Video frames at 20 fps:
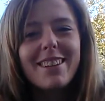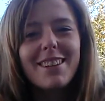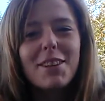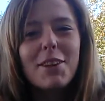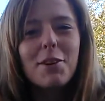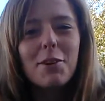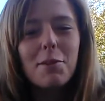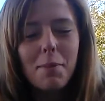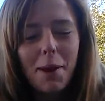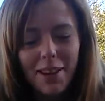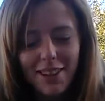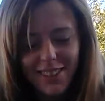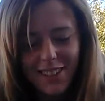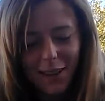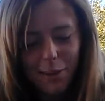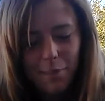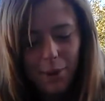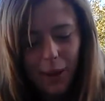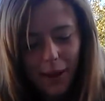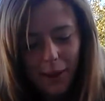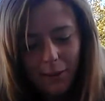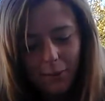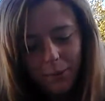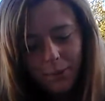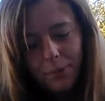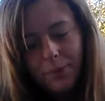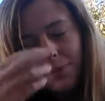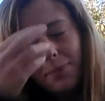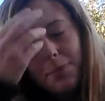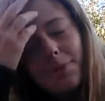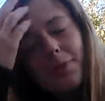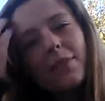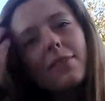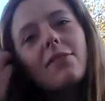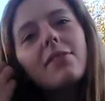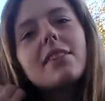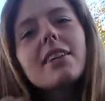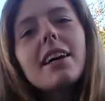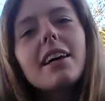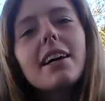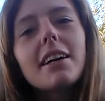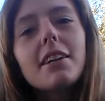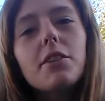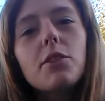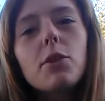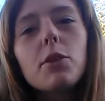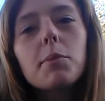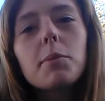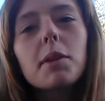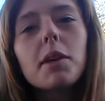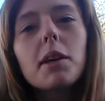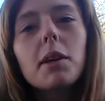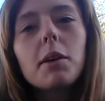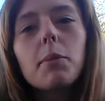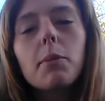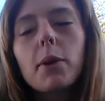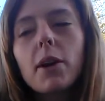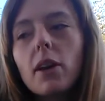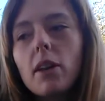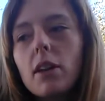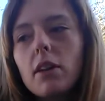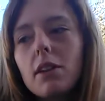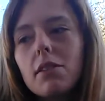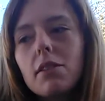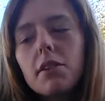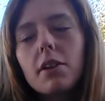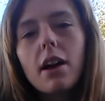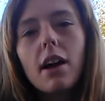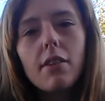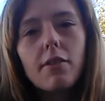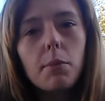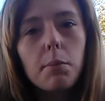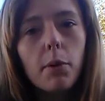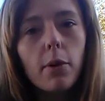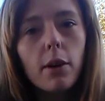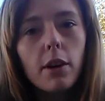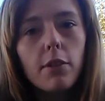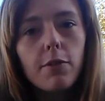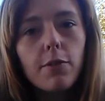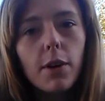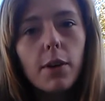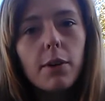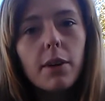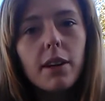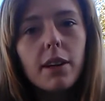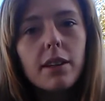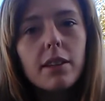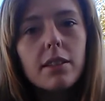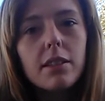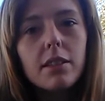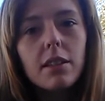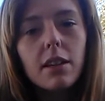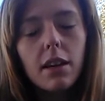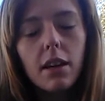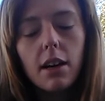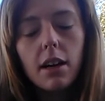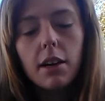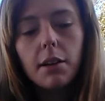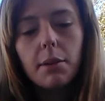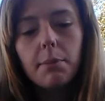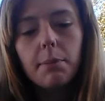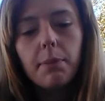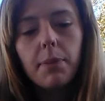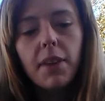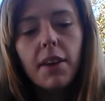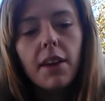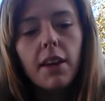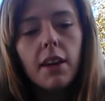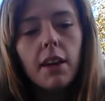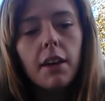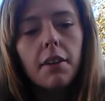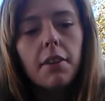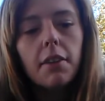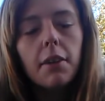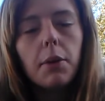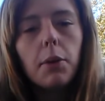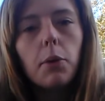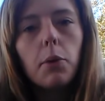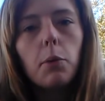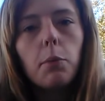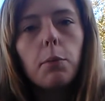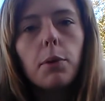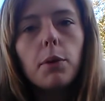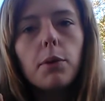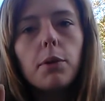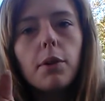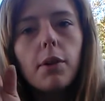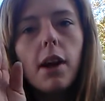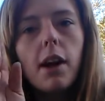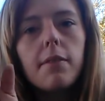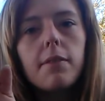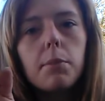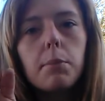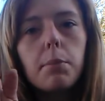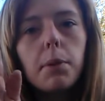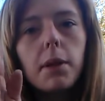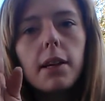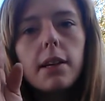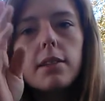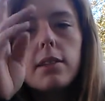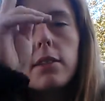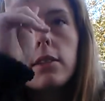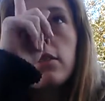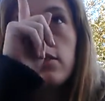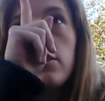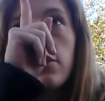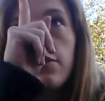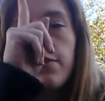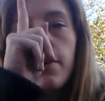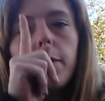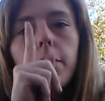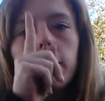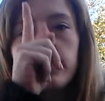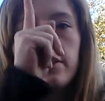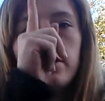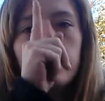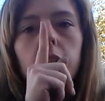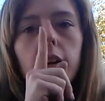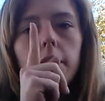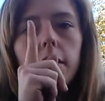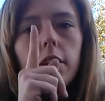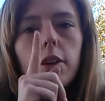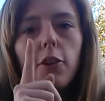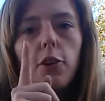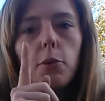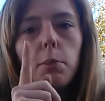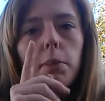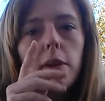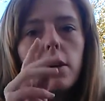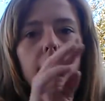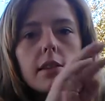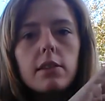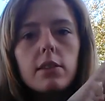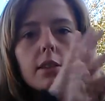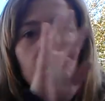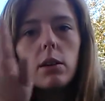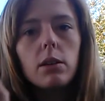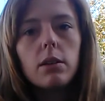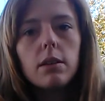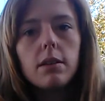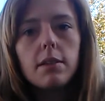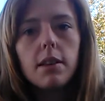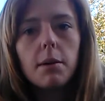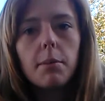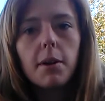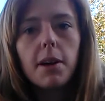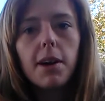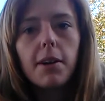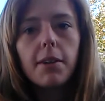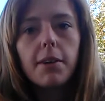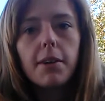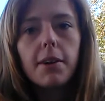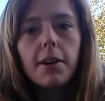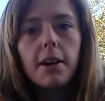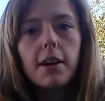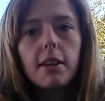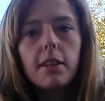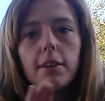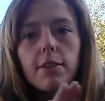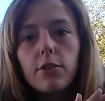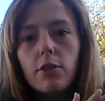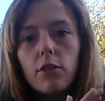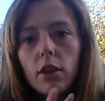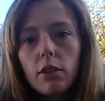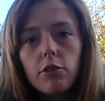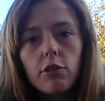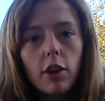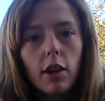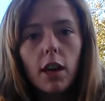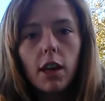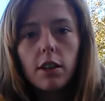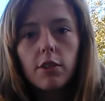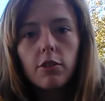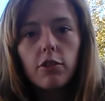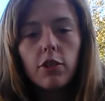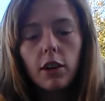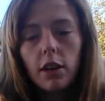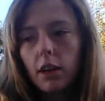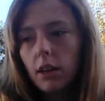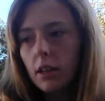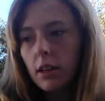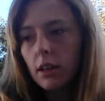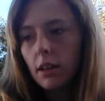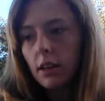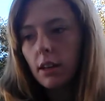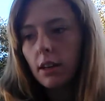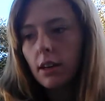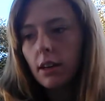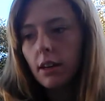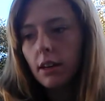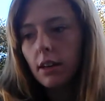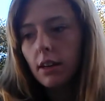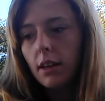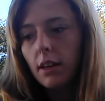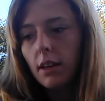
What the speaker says: nose balancing, but normally when you don't have a point of focus, the hoop, you don't have a place to focus on the hoop because it's all the same color and there's no change in the